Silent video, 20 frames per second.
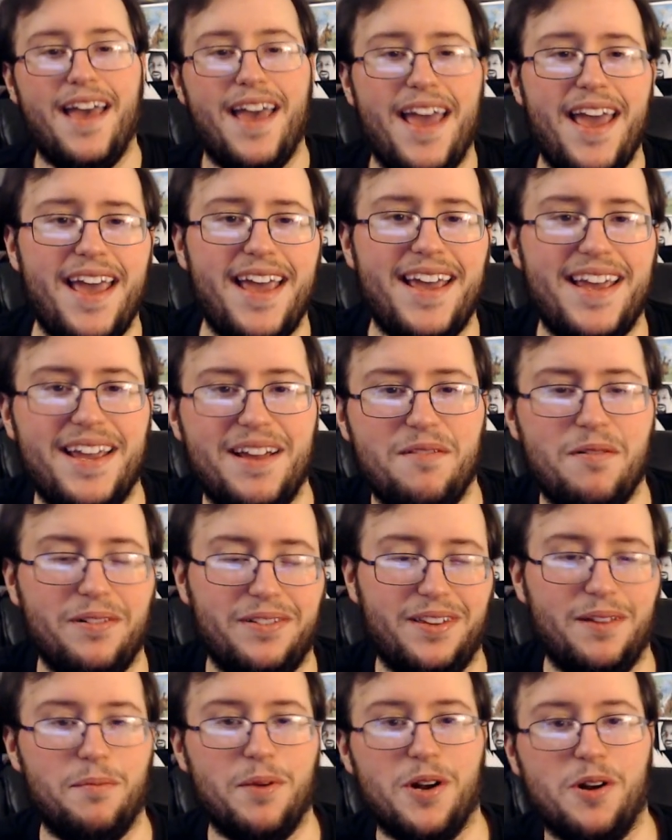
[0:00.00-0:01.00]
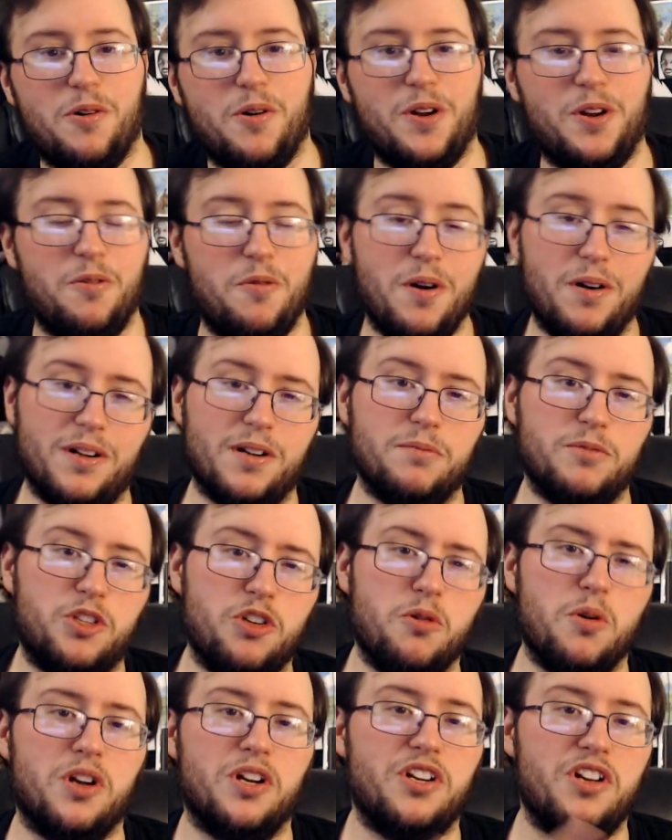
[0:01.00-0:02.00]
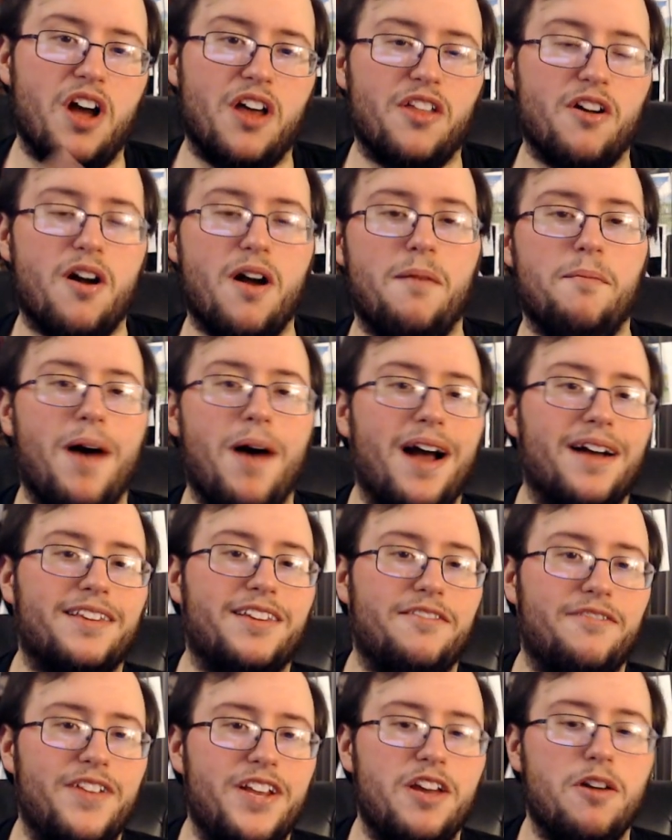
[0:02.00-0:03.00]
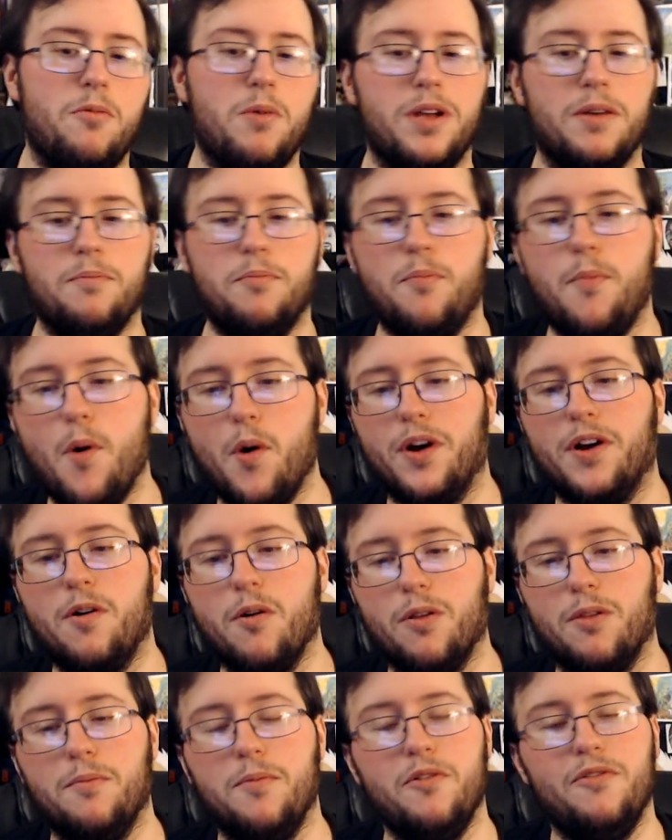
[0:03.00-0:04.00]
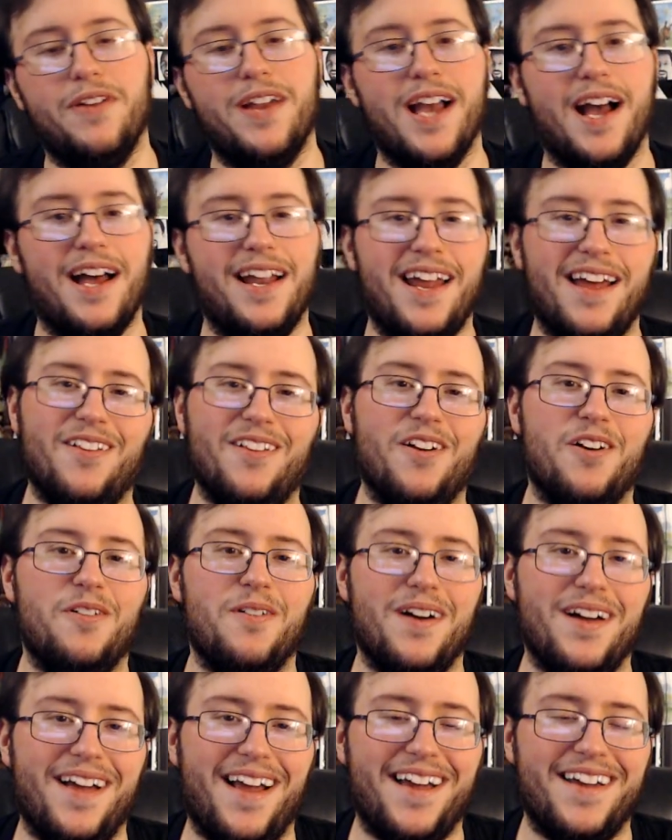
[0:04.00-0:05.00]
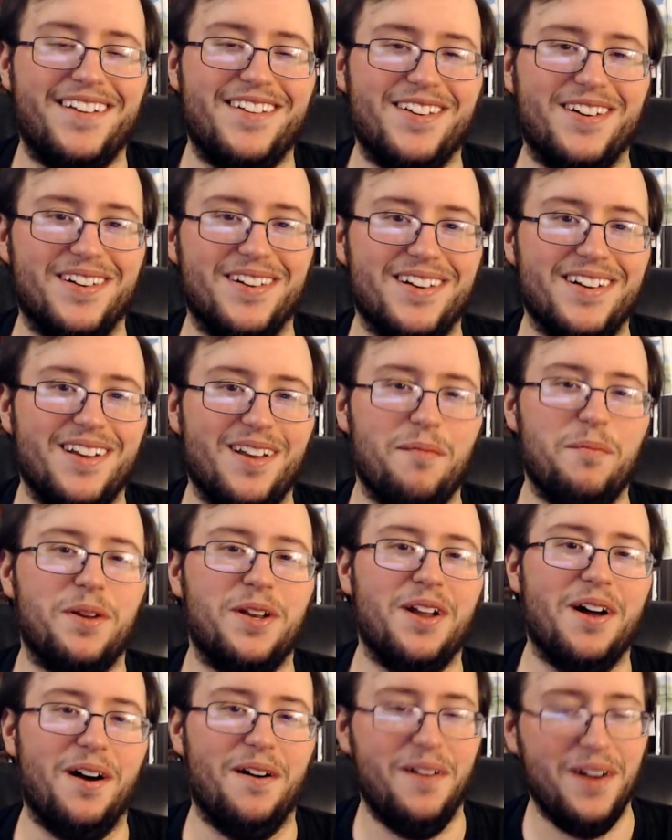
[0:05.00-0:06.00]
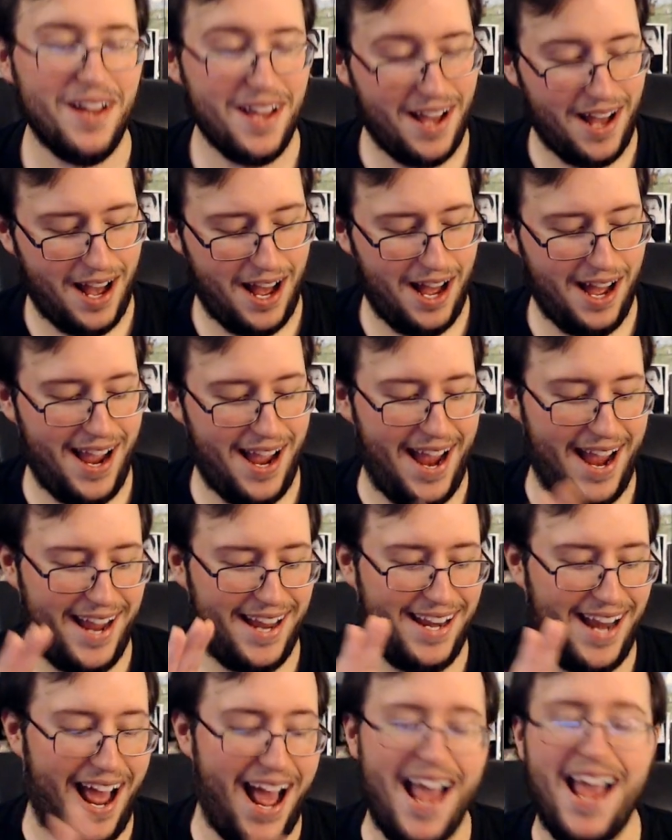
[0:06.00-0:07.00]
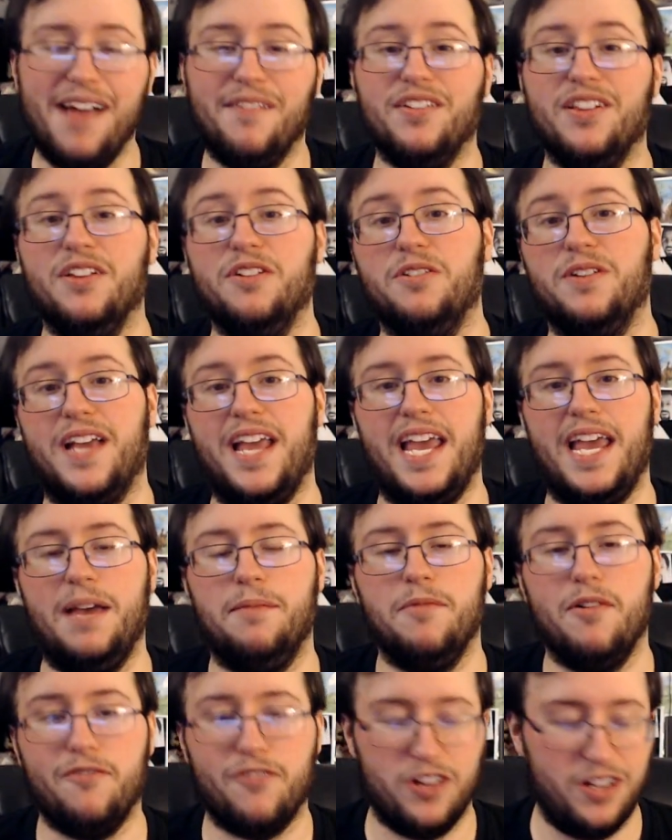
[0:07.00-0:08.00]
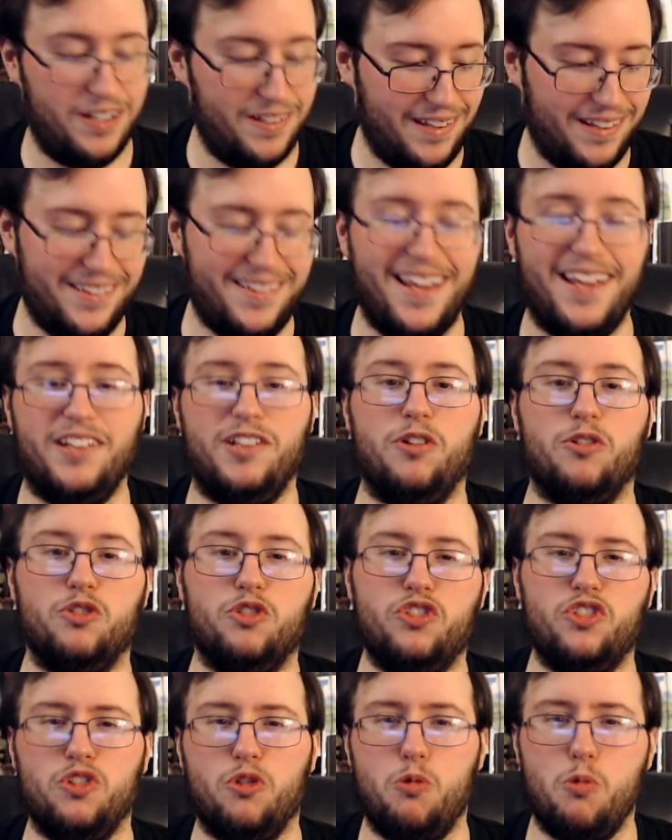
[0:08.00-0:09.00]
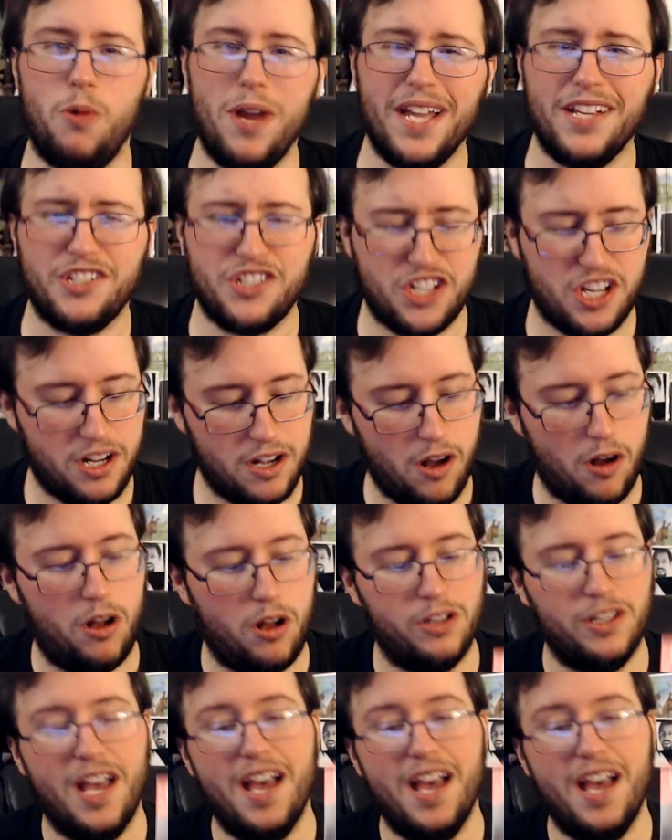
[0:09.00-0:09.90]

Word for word: Hey, what's up everyone and welcome to another unboxing video with your boy Gor the Movie God. Hello, how you doing? Let me know. Uh, and I have a little game for the Nintendo Switch called